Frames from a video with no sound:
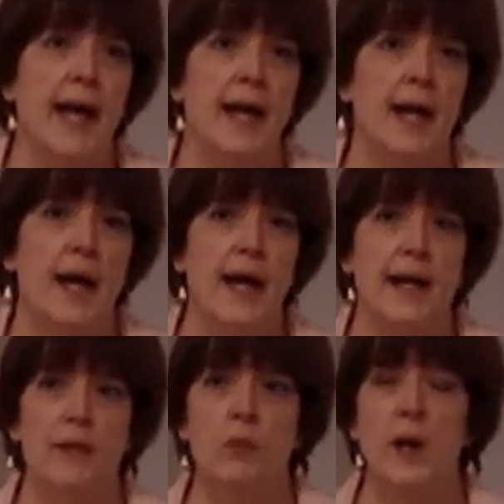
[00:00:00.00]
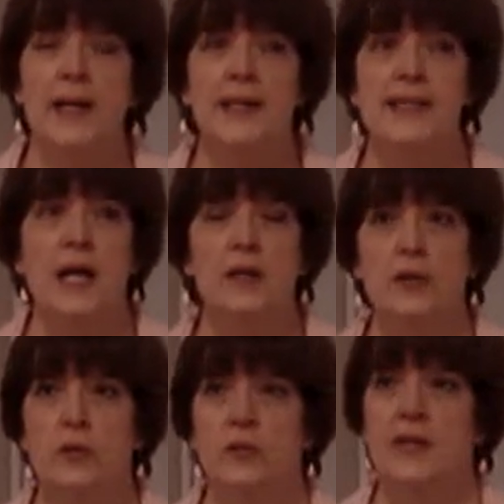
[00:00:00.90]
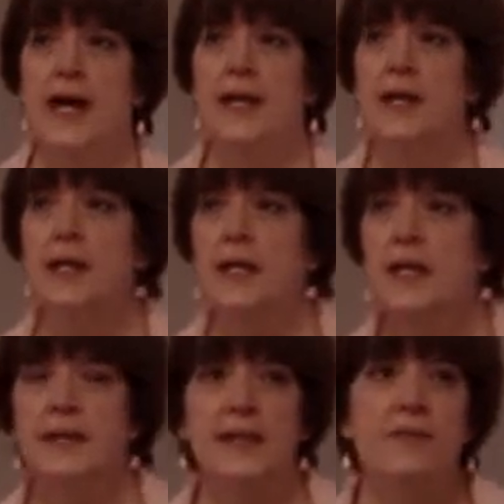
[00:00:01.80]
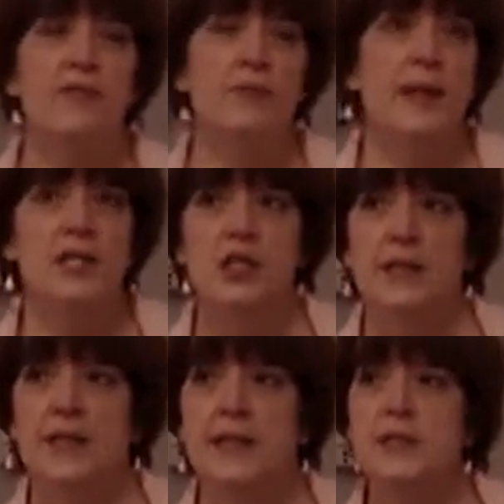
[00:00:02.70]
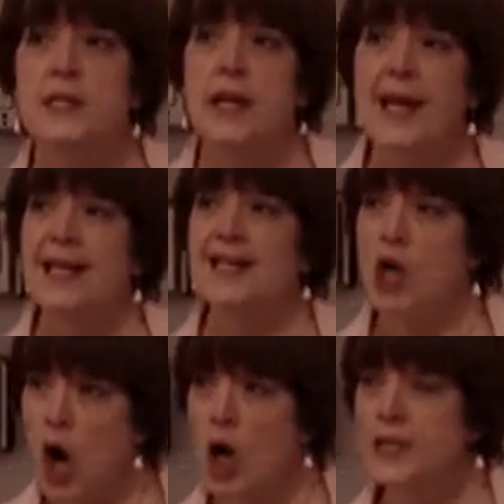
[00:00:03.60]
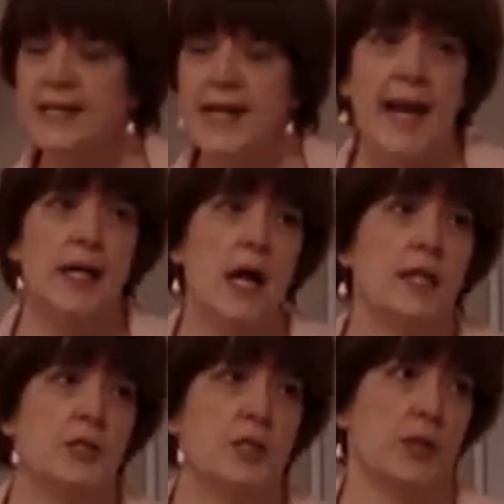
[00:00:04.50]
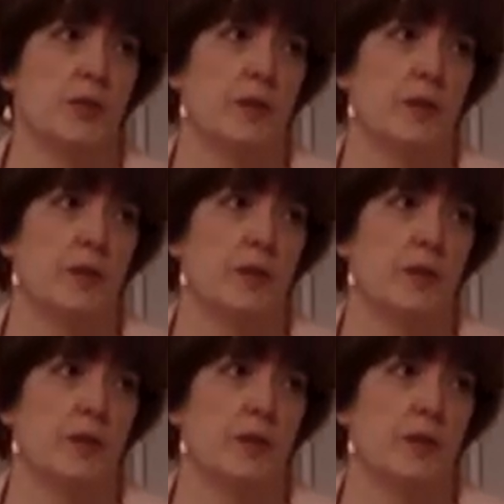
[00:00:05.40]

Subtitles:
And I want to tell you that the information it's hard to hang on to.